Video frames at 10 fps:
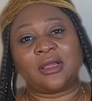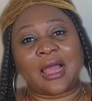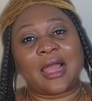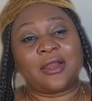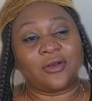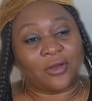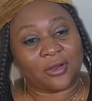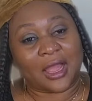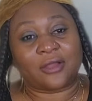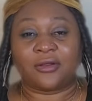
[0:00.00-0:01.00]
I know
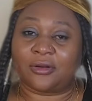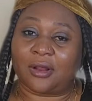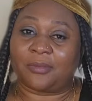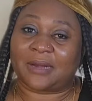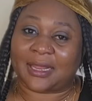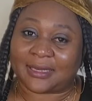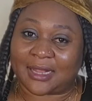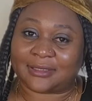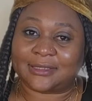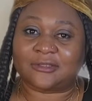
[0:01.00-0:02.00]
I grew up like
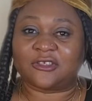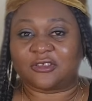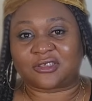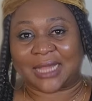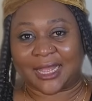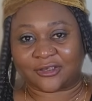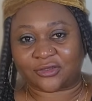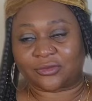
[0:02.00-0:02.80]
that, eating starch.